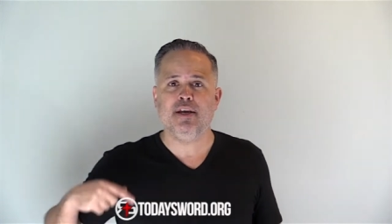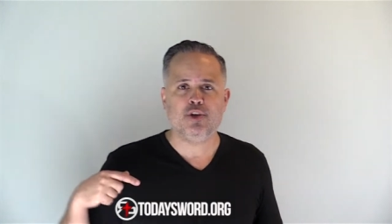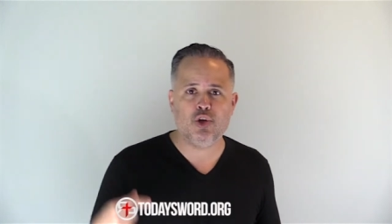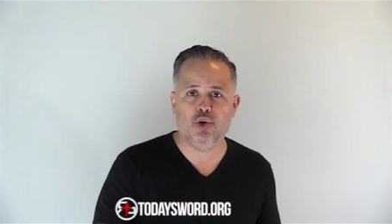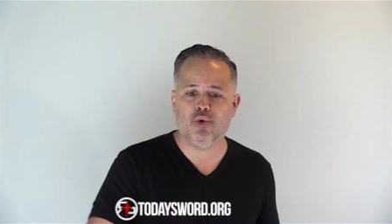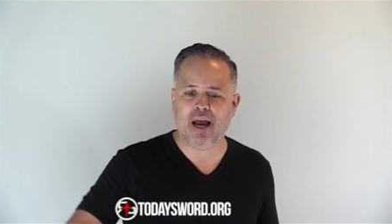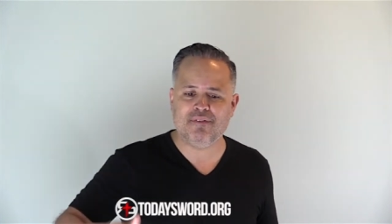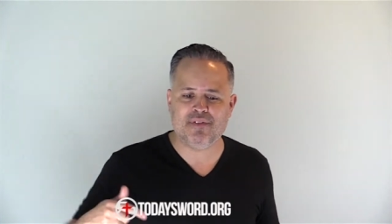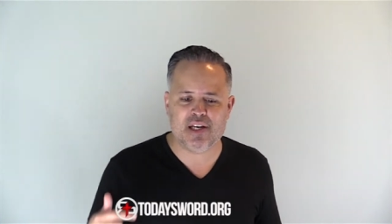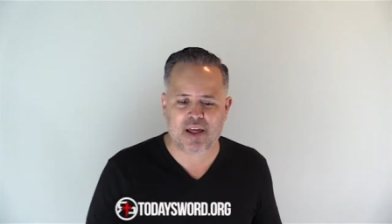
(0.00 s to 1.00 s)
you
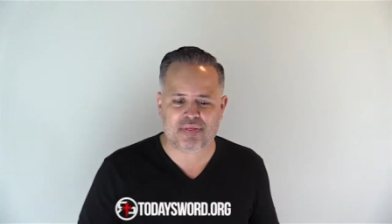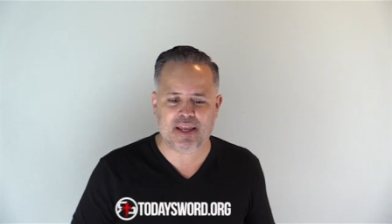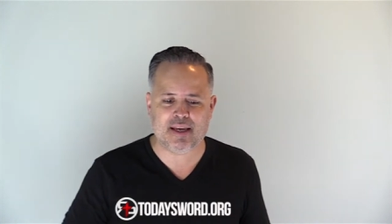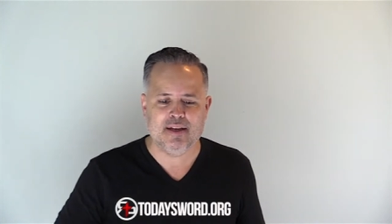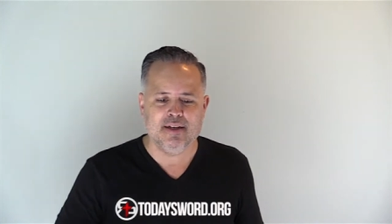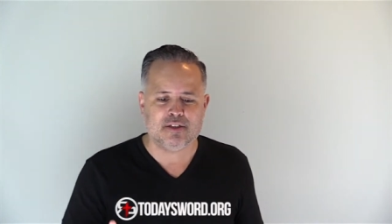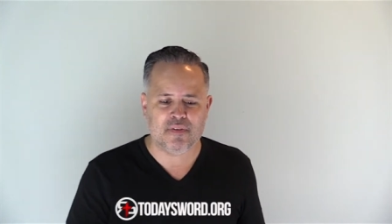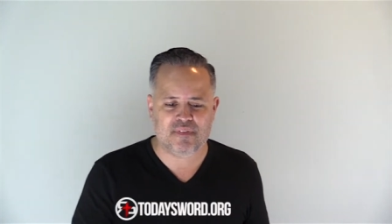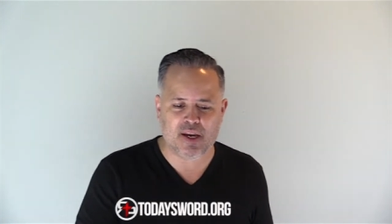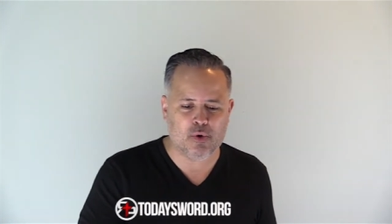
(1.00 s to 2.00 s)
have nothing to fear.